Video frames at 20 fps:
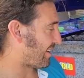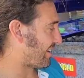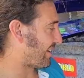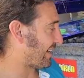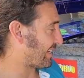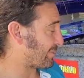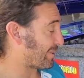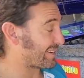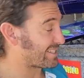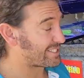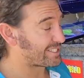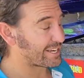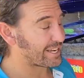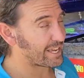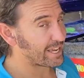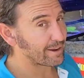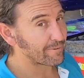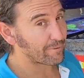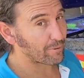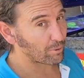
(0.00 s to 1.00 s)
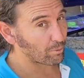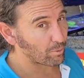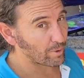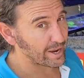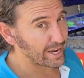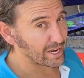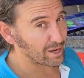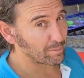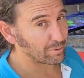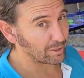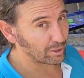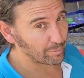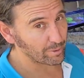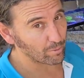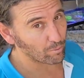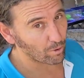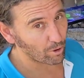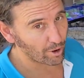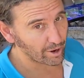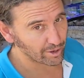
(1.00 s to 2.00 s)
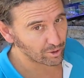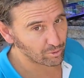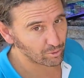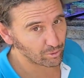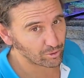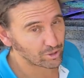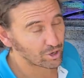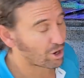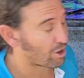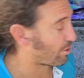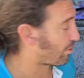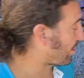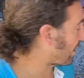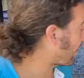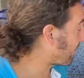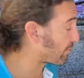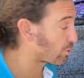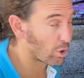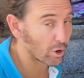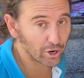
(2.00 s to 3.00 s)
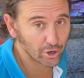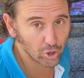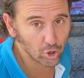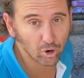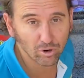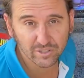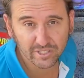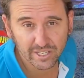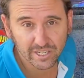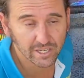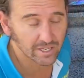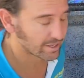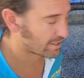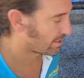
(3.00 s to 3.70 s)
it's been sitting here for a week. I'm a little bit worried it could have gone anoxic,